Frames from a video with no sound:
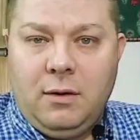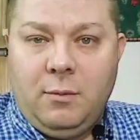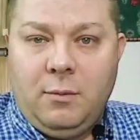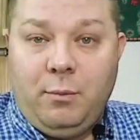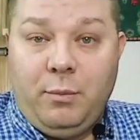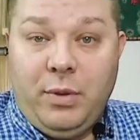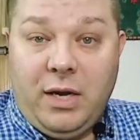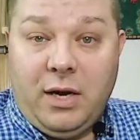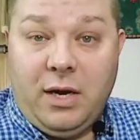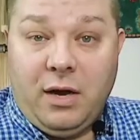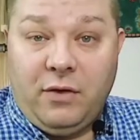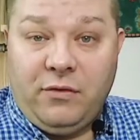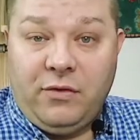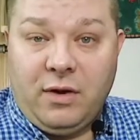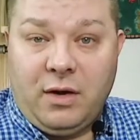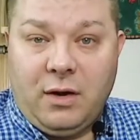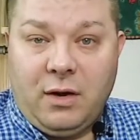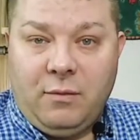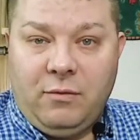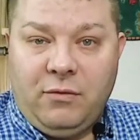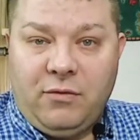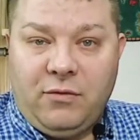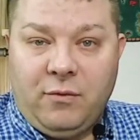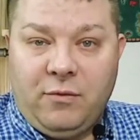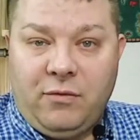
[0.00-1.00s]
Because it
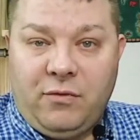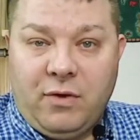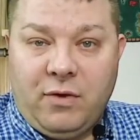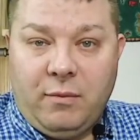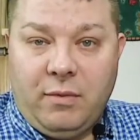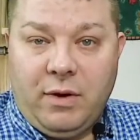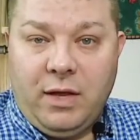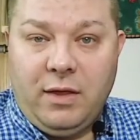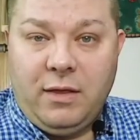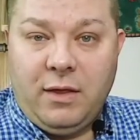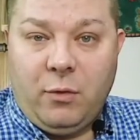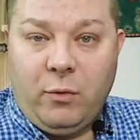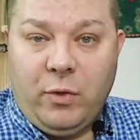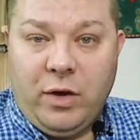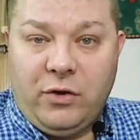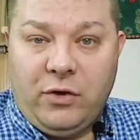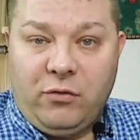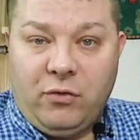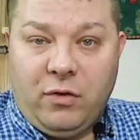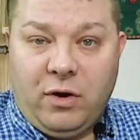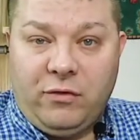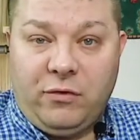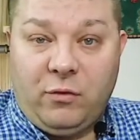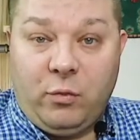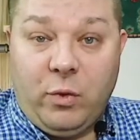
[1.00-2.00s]
comes from somebody that we
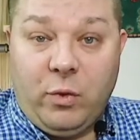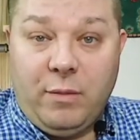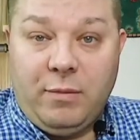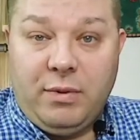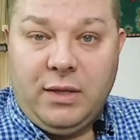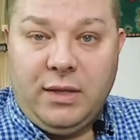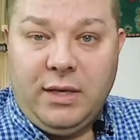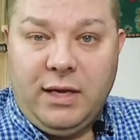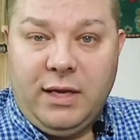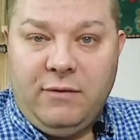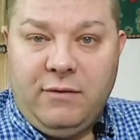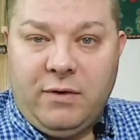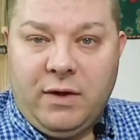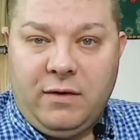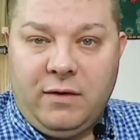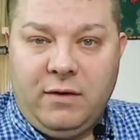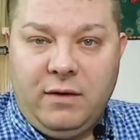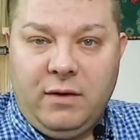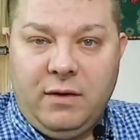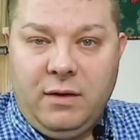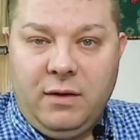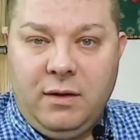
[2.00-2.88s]
trust, we believe it.